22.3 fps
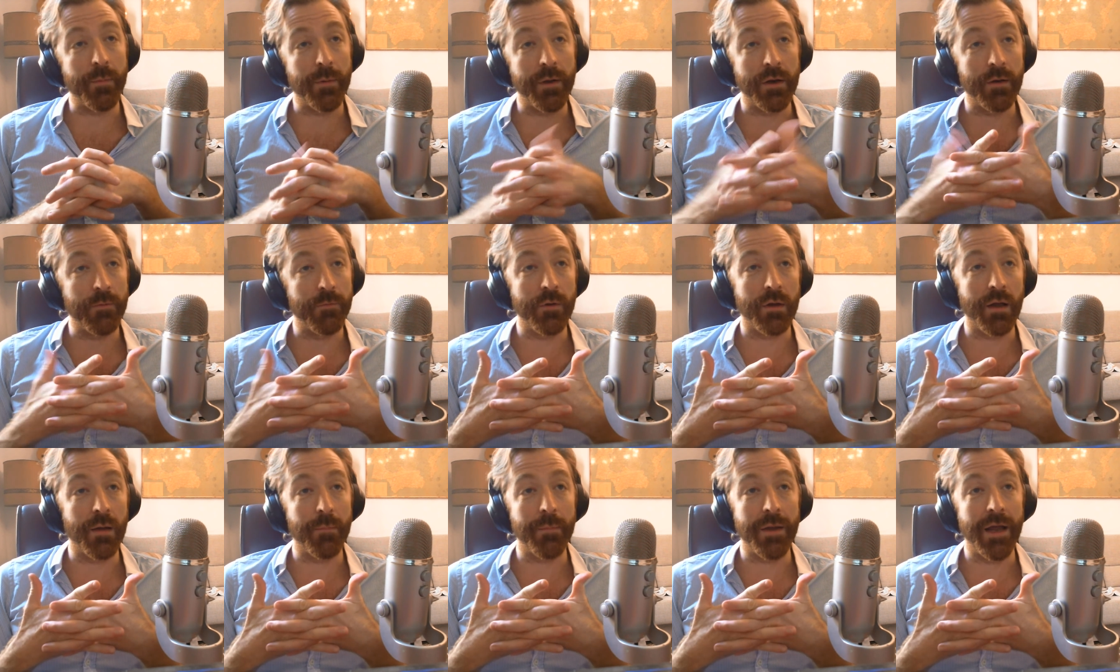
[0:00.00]
I mean, if
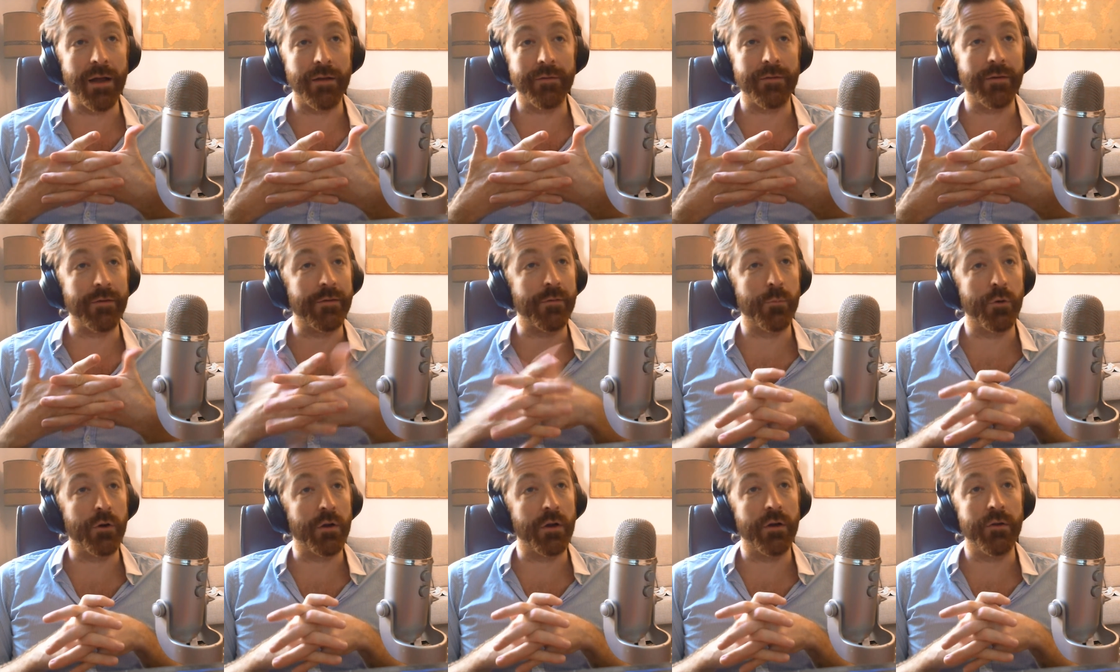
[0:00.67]
you get me access
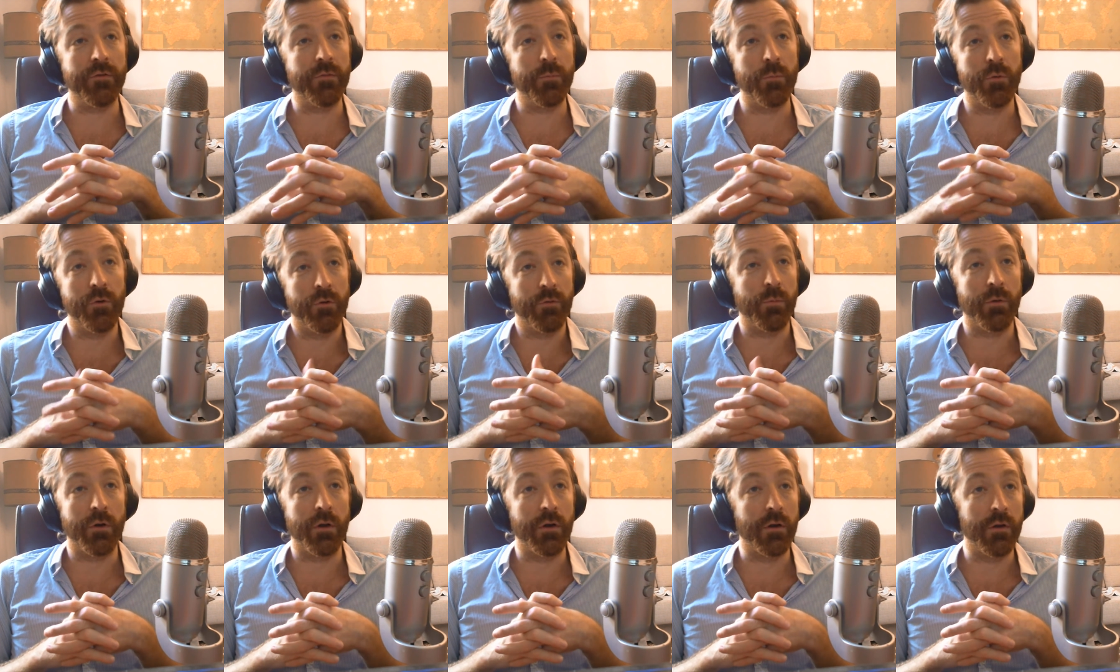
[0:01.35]
to more
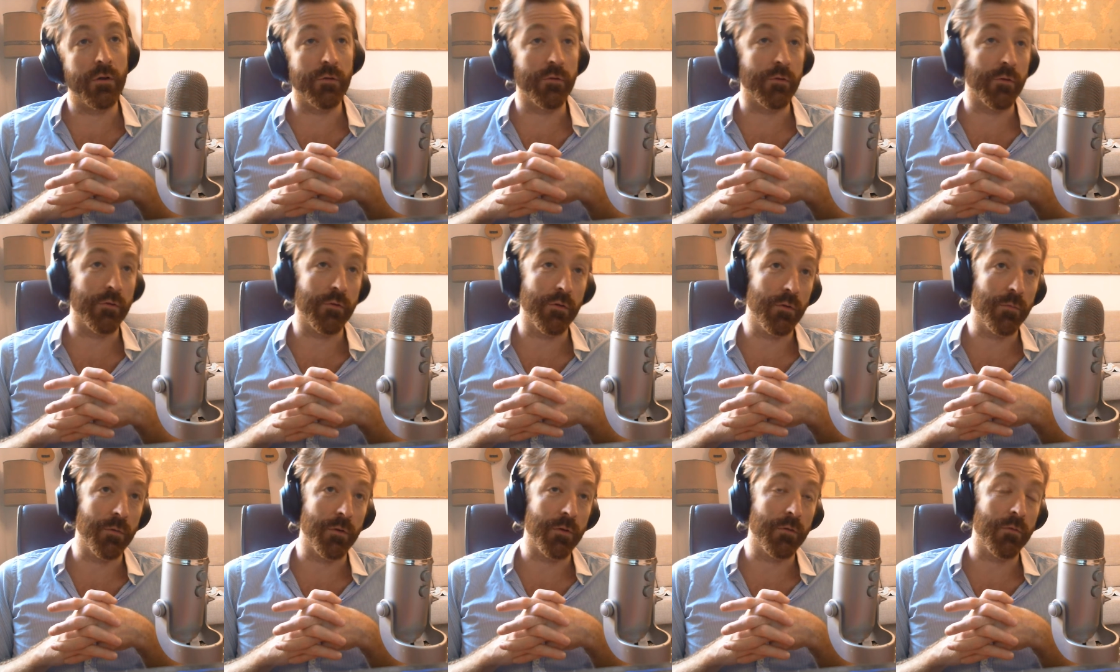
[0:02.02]
customers, we're going to use your
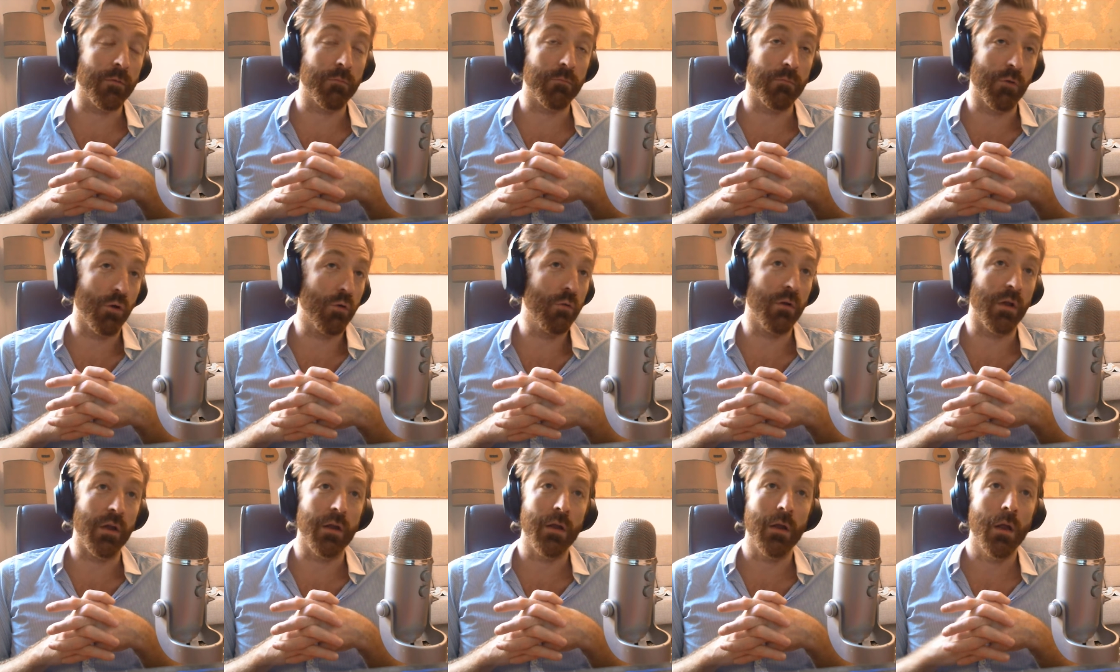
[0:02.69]
service.
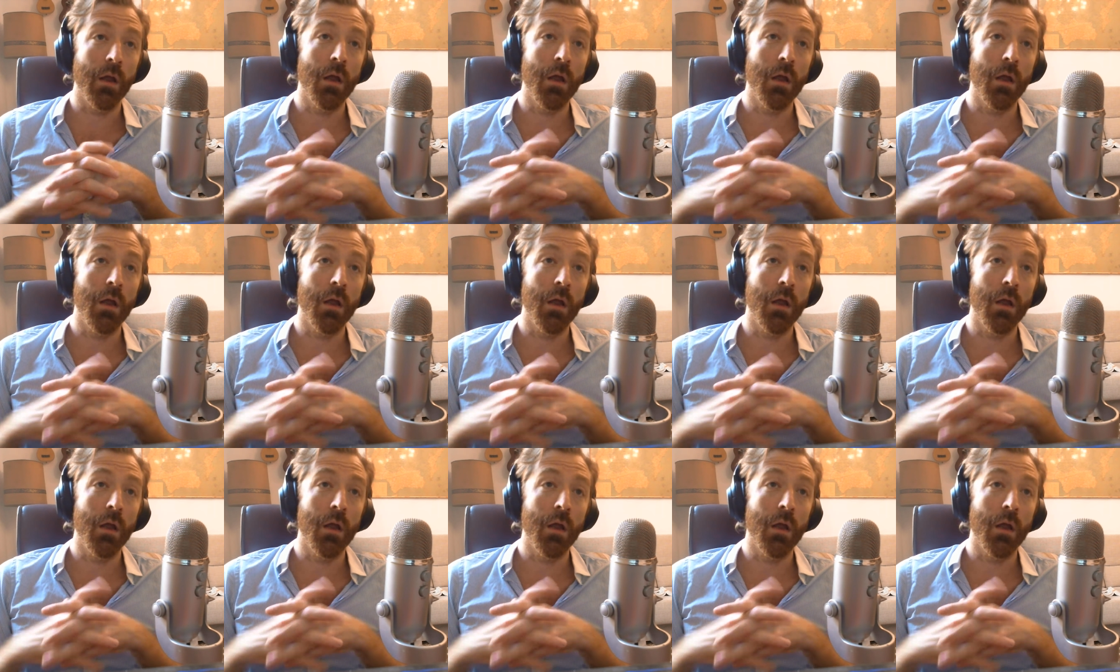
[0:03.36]
Totally.